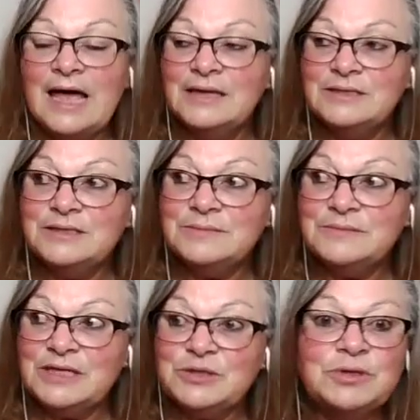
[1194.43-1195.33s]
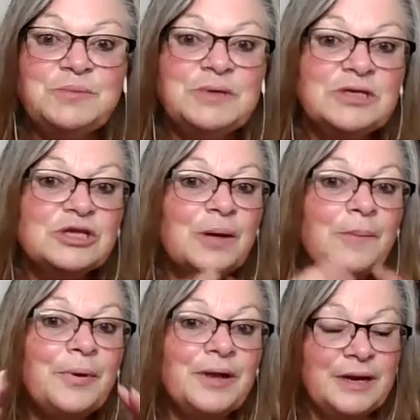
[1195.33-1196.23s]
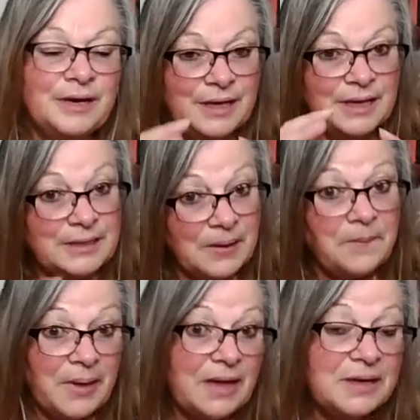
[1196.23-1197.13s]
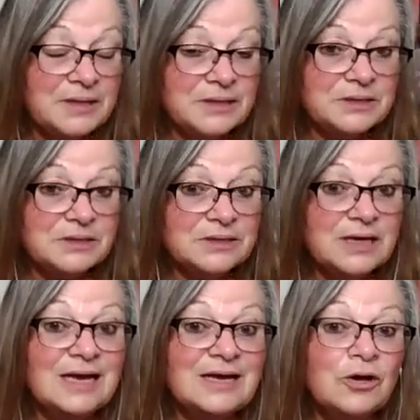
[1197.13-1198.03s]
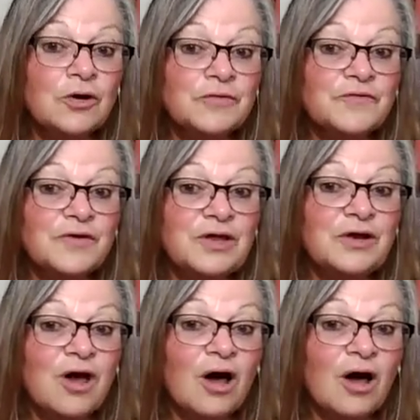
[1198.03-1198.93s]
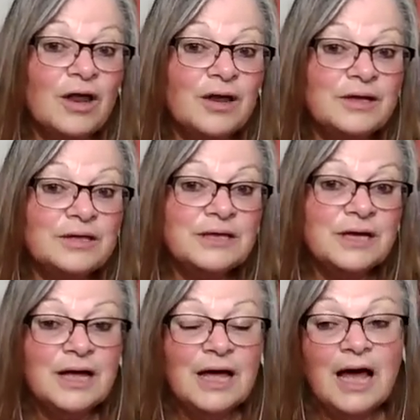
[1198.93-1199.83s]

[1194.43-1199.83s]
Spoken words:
And that's where it's been completely independent and of an island.